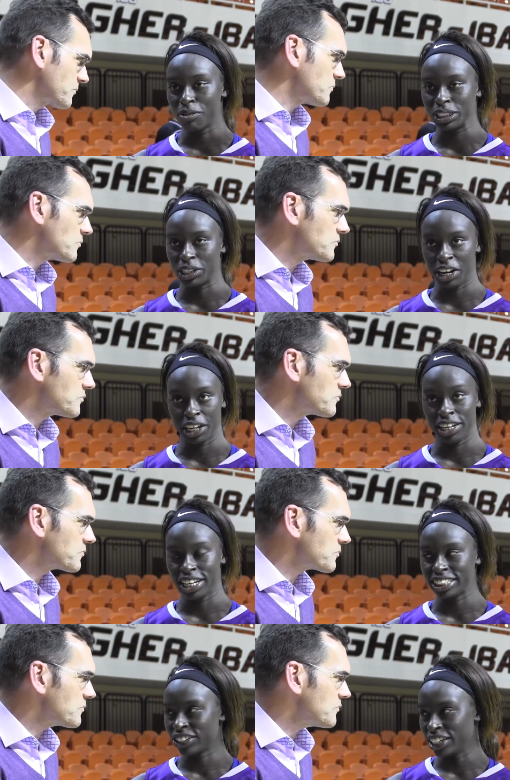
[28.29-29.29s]
Speaker 1: It wasn't
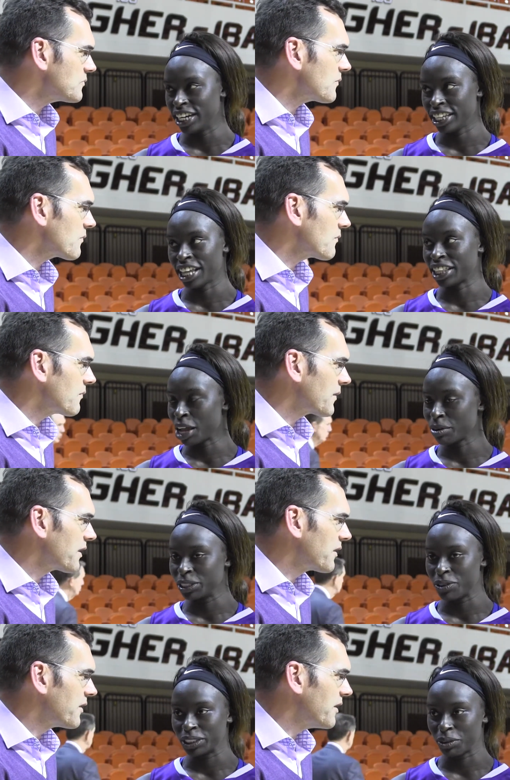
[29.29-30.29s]
necessarily anything that they were
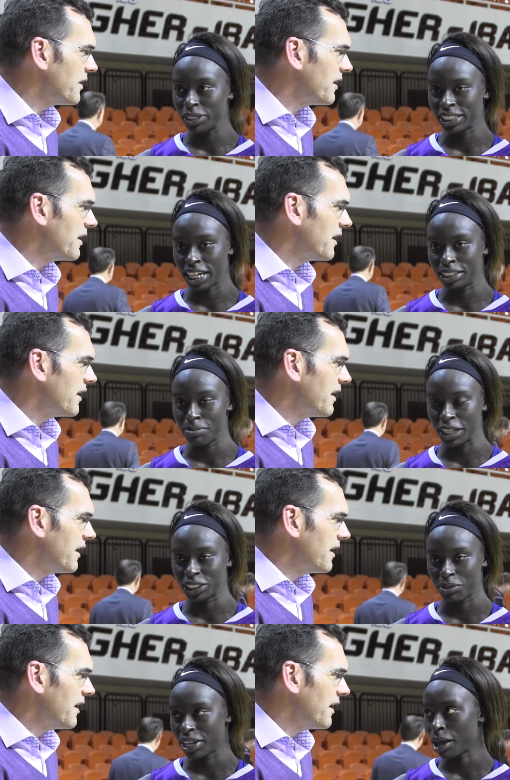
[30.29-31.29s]
doing, so we just had to make
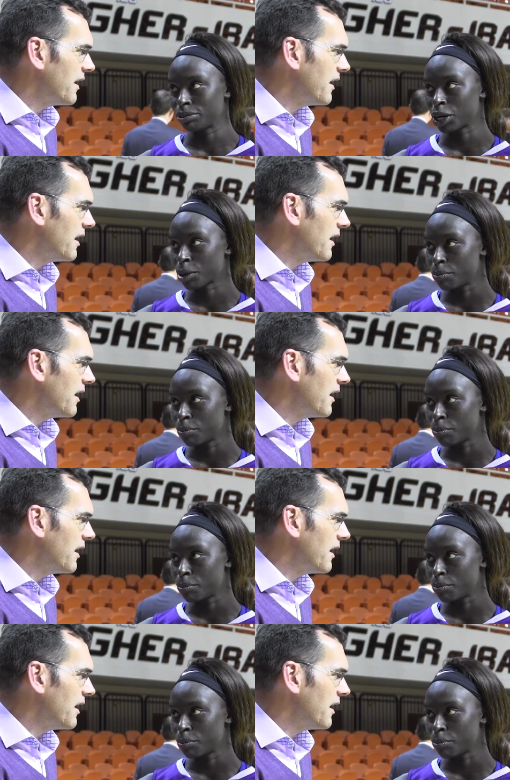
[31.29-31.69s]
sure we kept our